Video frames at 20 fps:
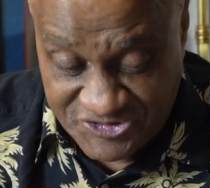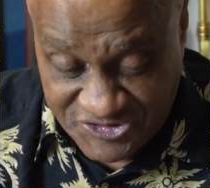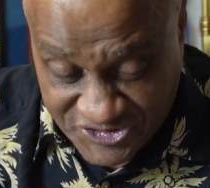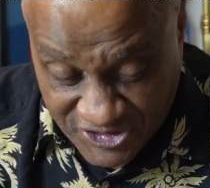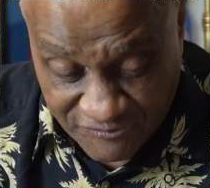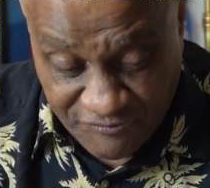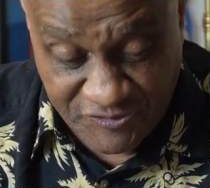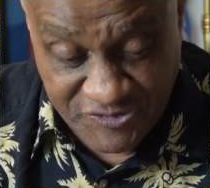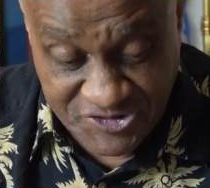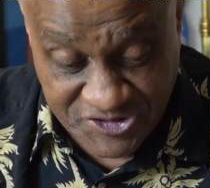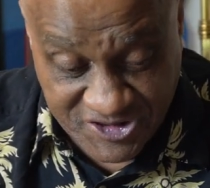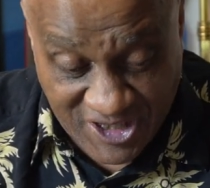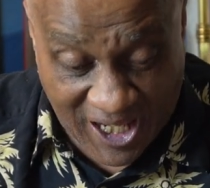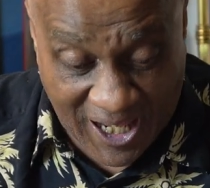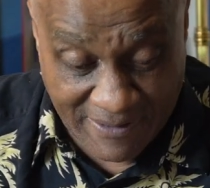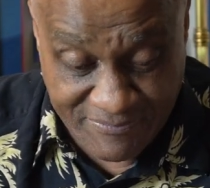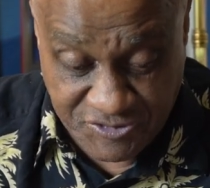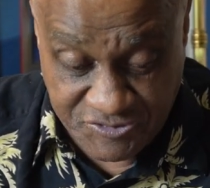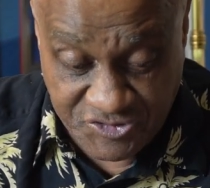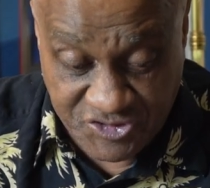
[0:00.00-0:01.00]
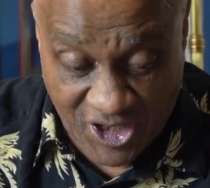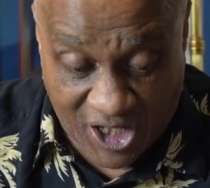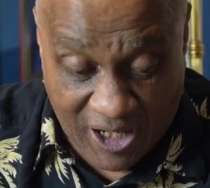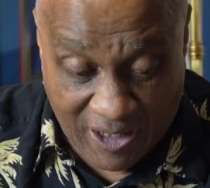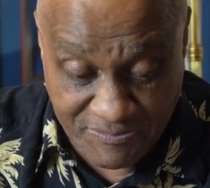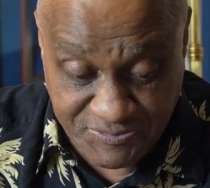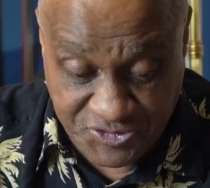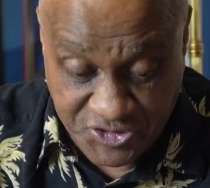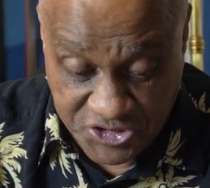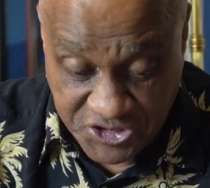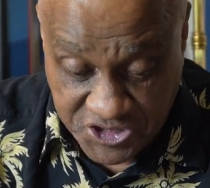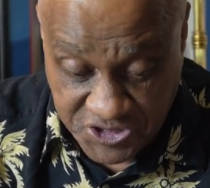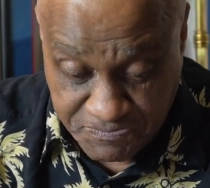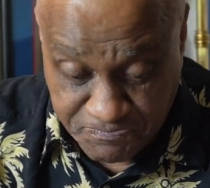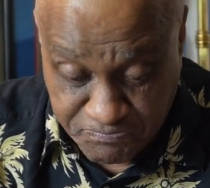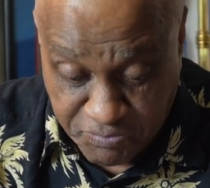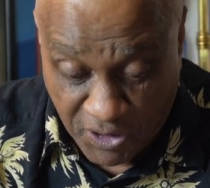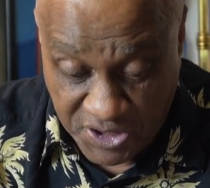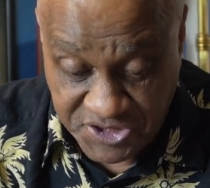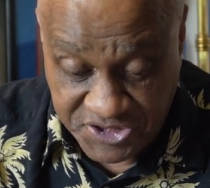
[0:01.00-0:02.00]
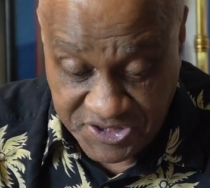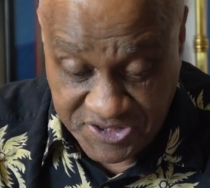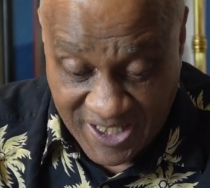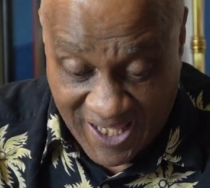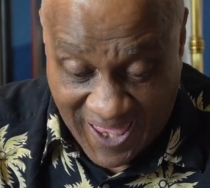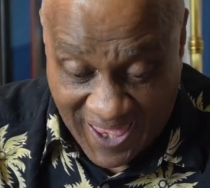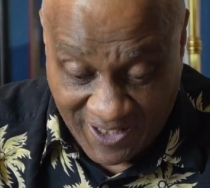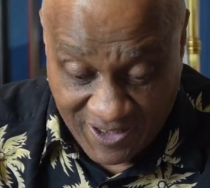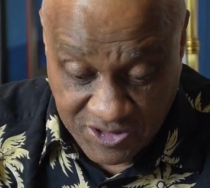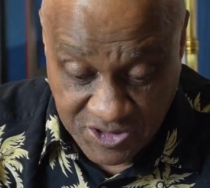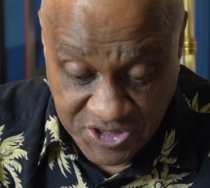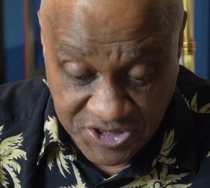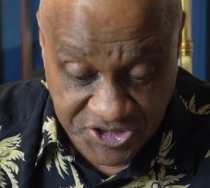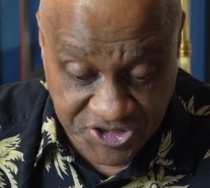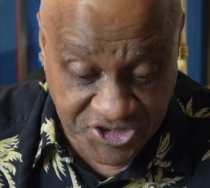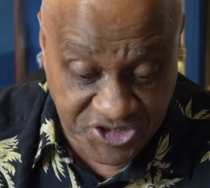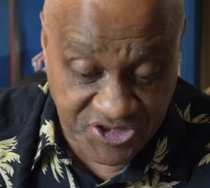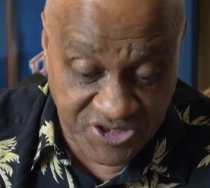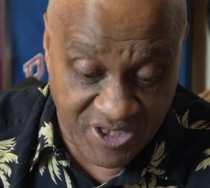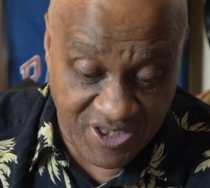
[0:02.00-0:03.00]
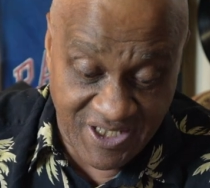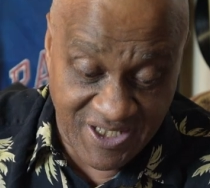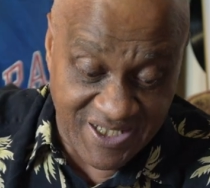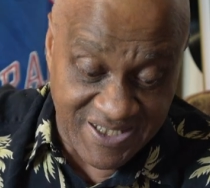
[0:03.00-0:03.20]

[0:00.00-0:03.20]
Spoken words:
different types of jobs, such as budget analysts,